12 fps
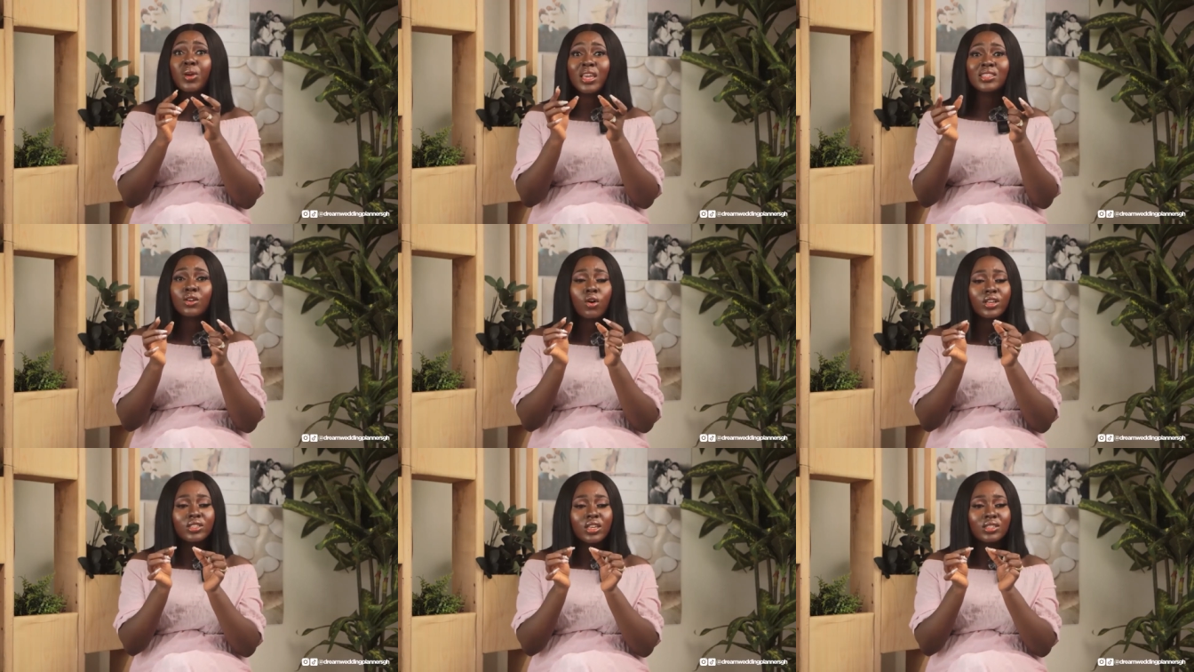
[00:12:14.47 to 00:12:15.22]
basic
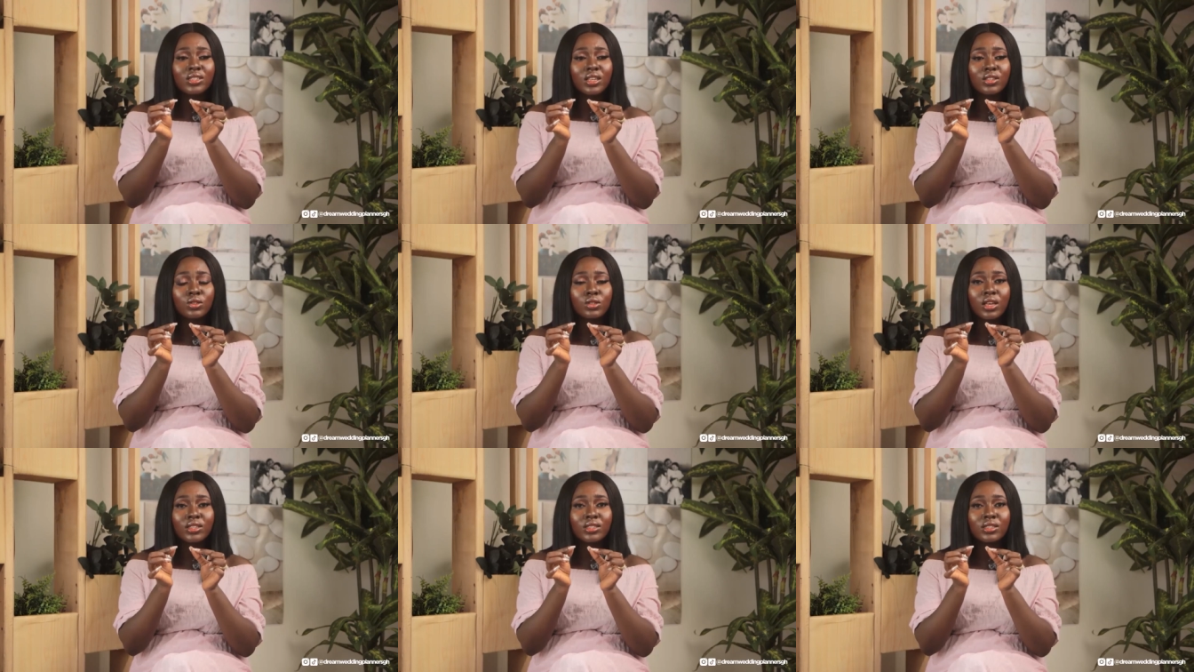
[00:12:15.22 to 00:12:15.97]
or it's it's it's,
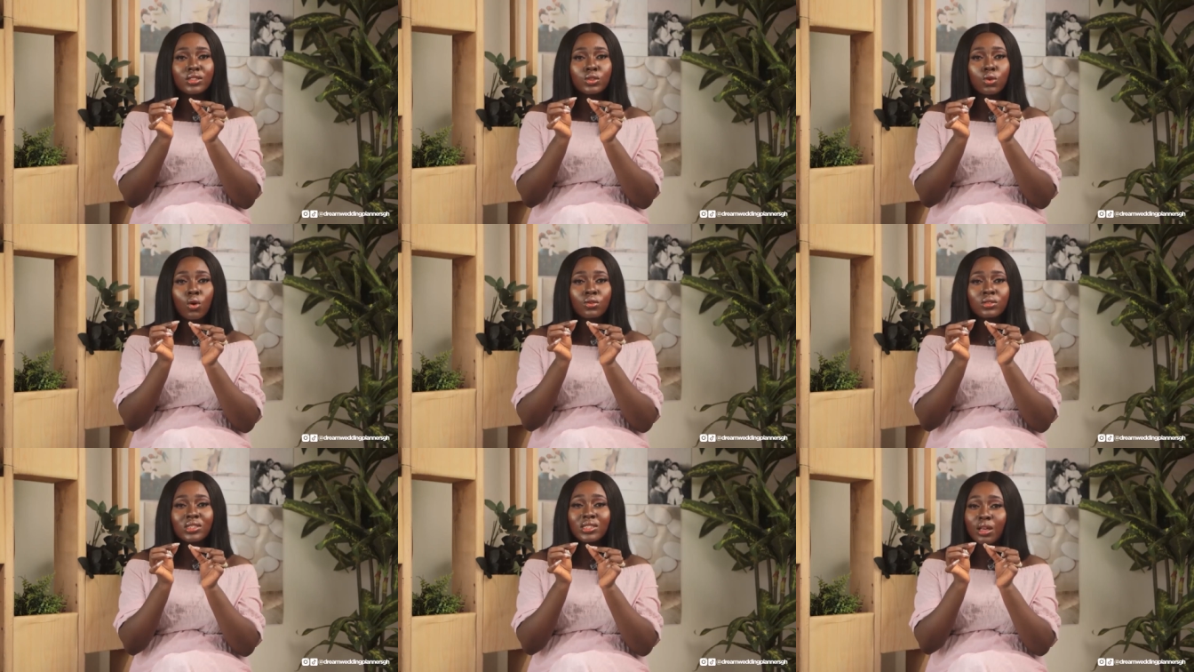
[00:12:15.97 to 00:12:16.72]
it's
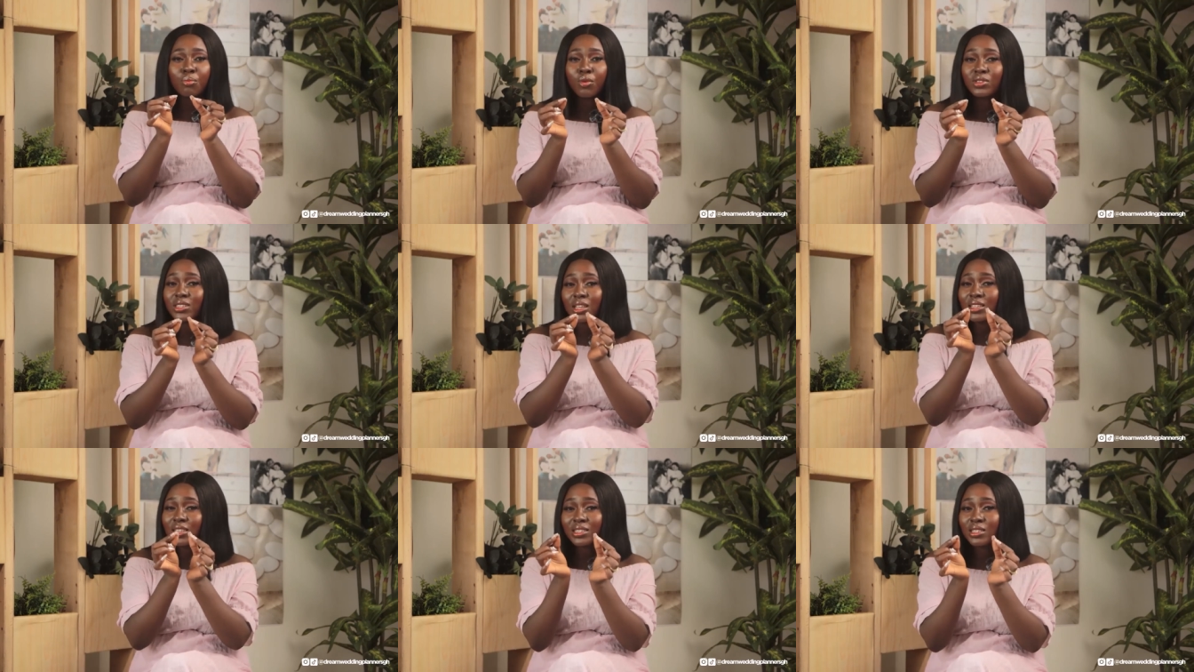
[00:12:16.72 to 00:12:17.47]
so simple
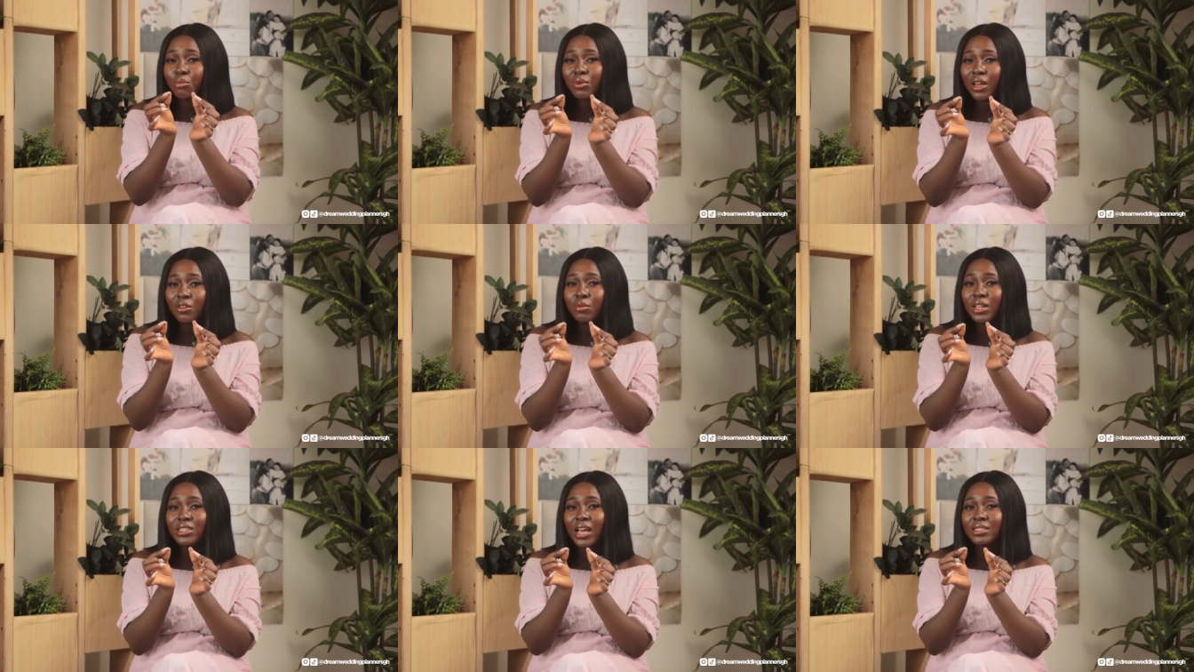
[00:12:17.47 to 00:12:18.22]
a, a simple
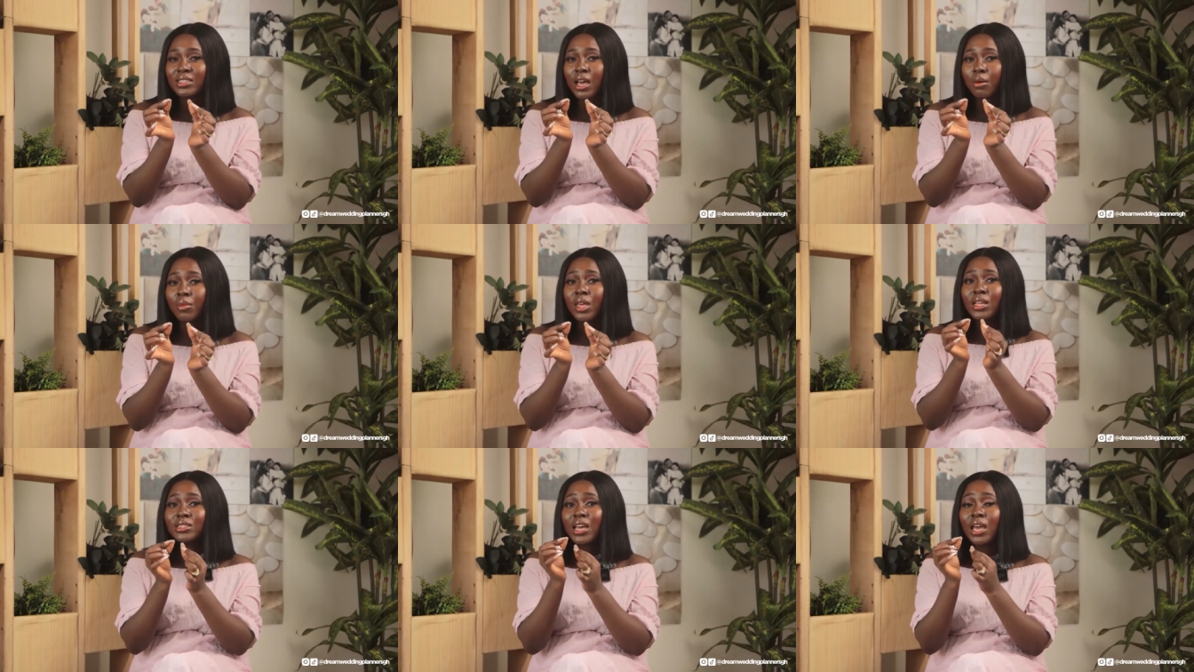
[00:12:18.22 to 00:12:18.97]
agreement as um
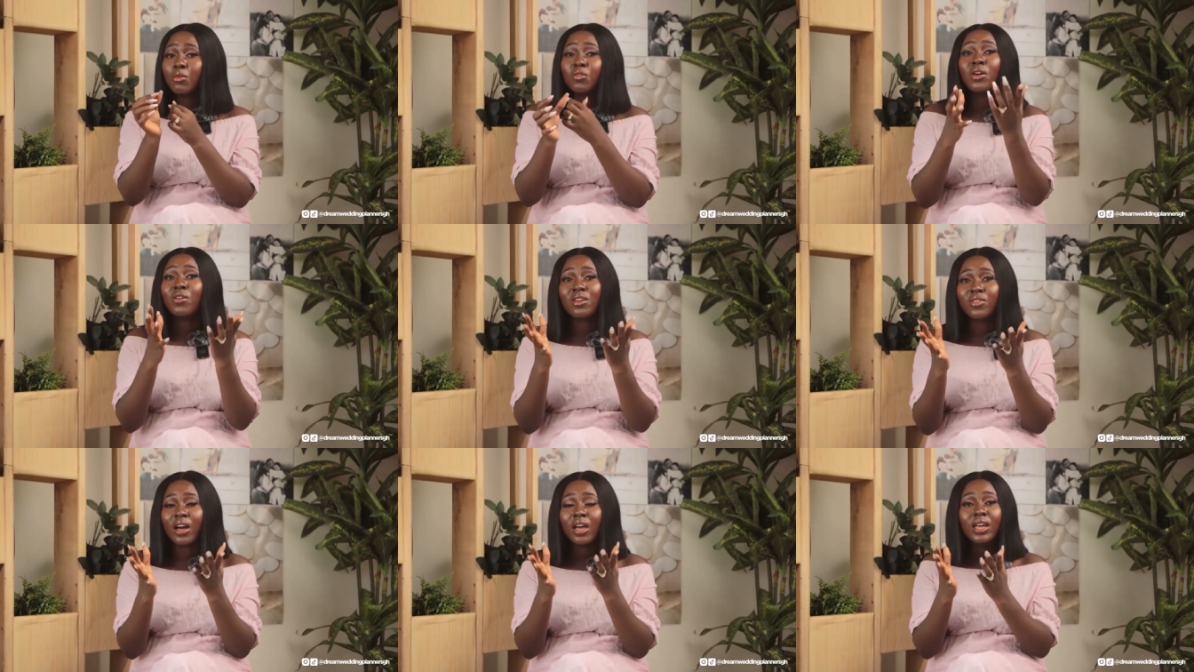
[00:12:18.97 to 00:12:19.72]
time of
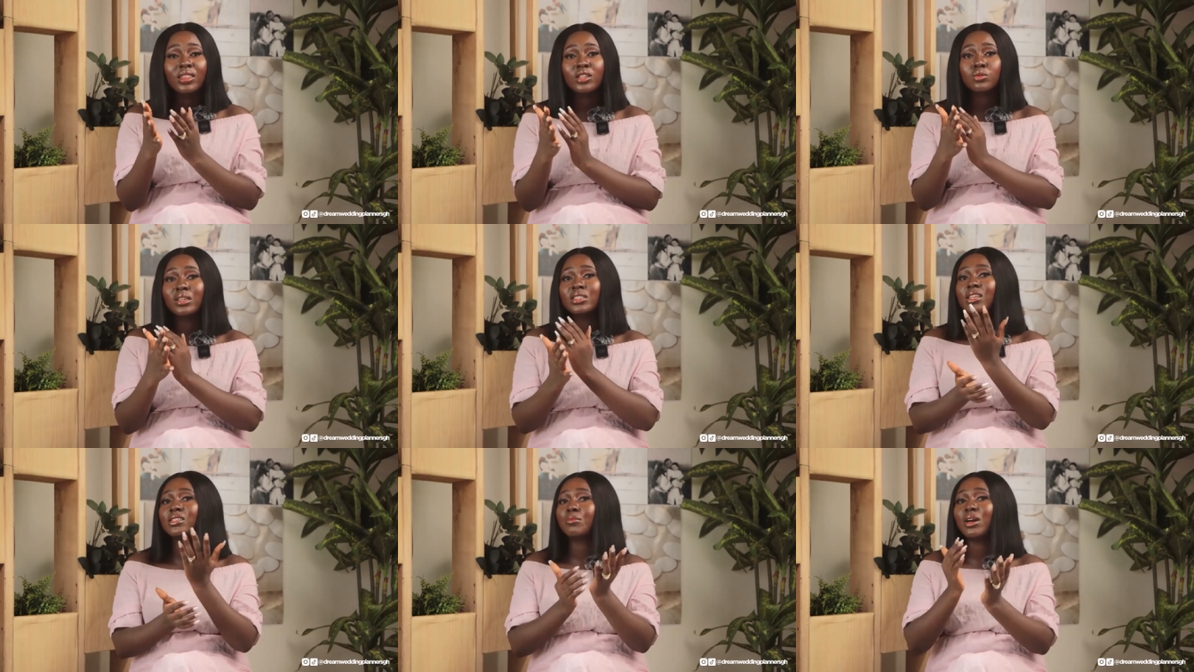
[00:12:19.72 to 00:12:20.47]
arrival this one
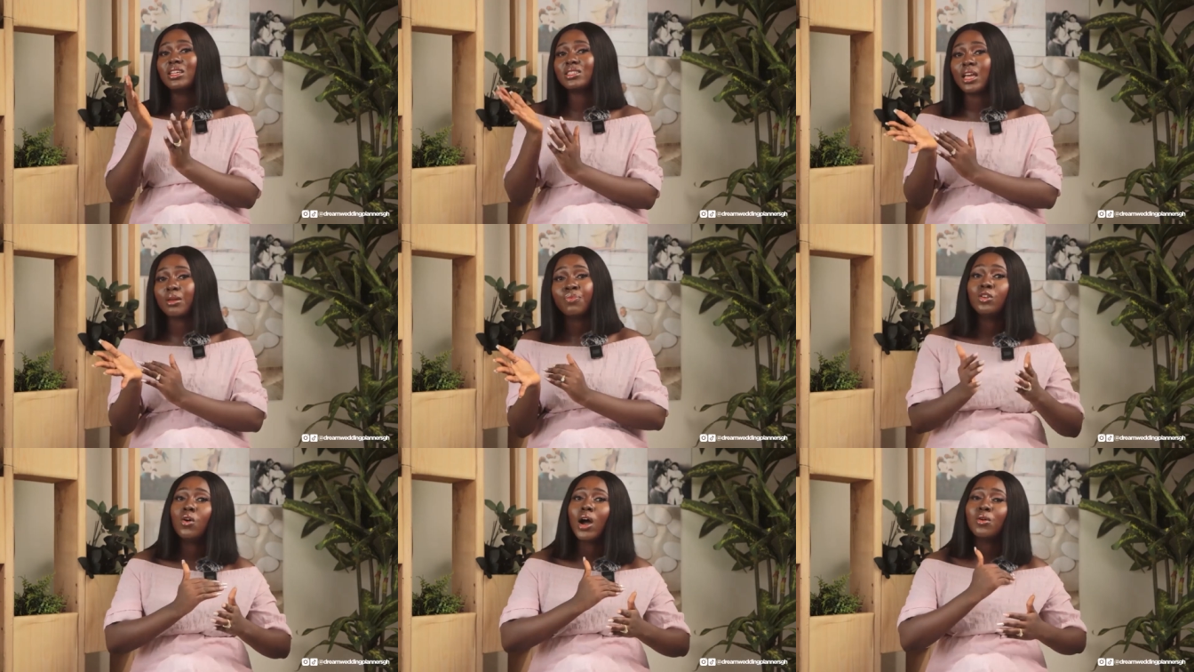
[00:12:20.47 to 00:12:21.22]
says come at this time
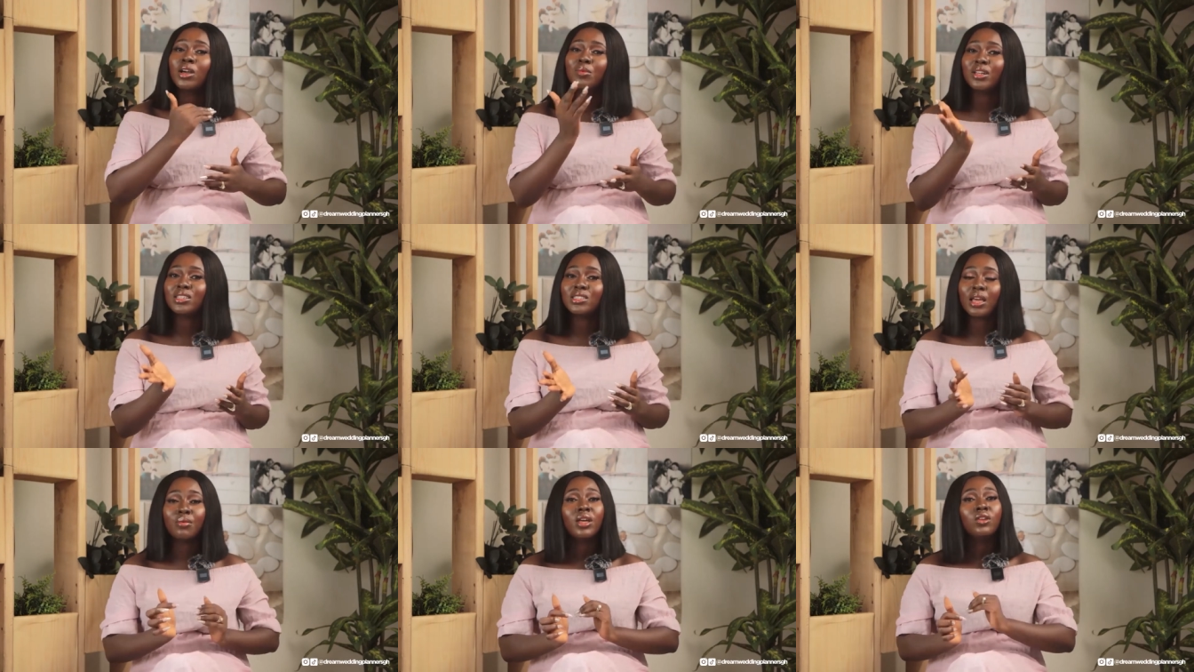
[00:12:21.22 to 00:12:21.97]
no i will come at this
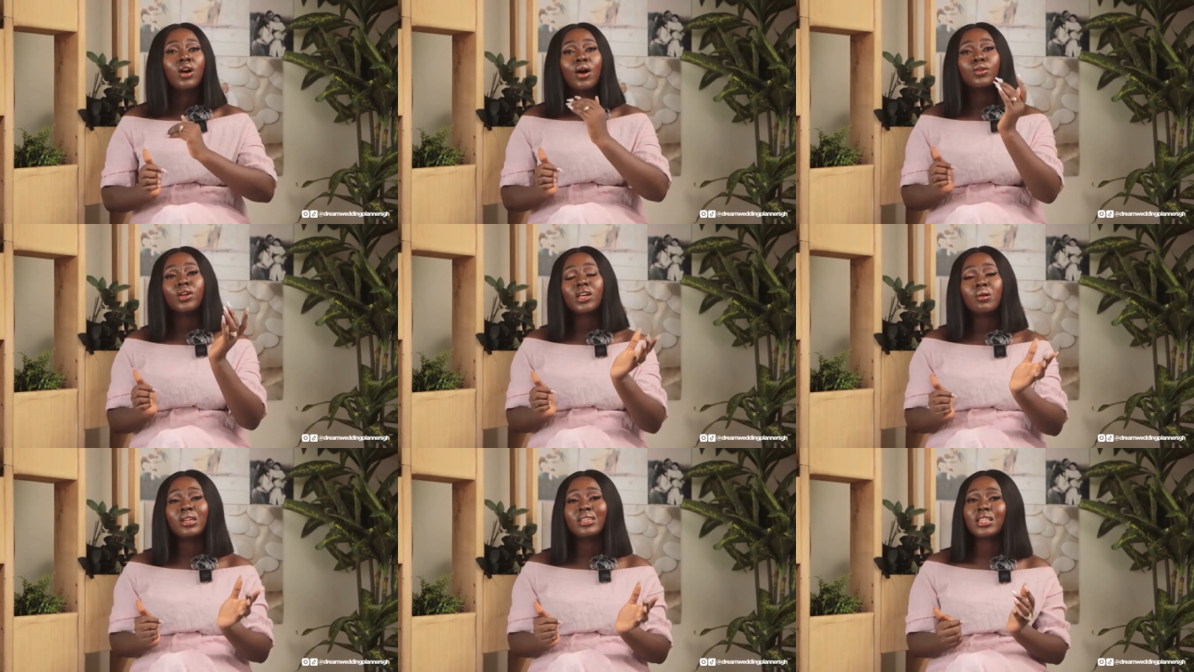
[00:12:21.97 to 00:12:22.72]
time no i will not
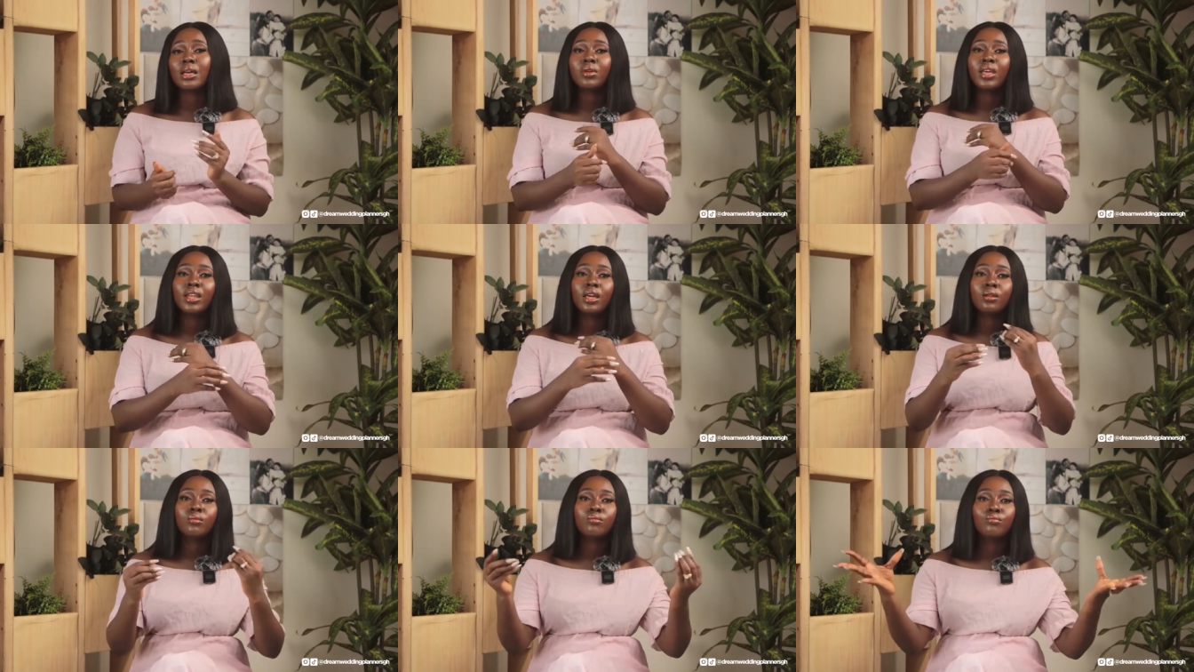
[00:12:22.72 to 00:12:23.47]
come at this time and
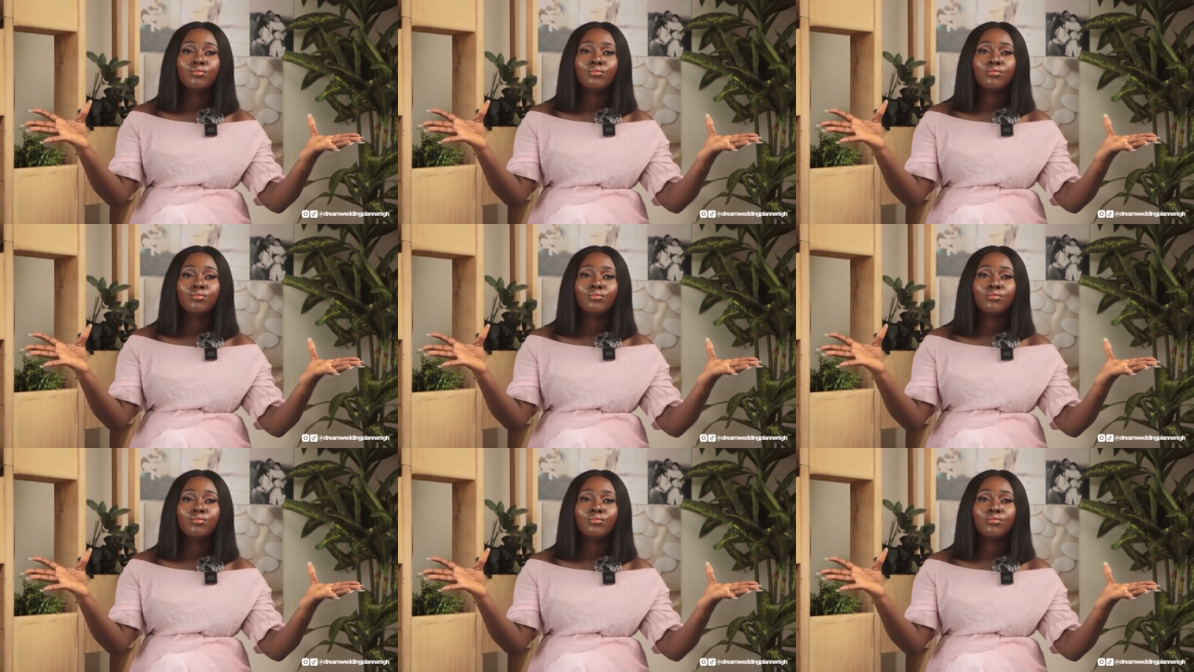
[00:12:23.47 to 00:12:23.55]
then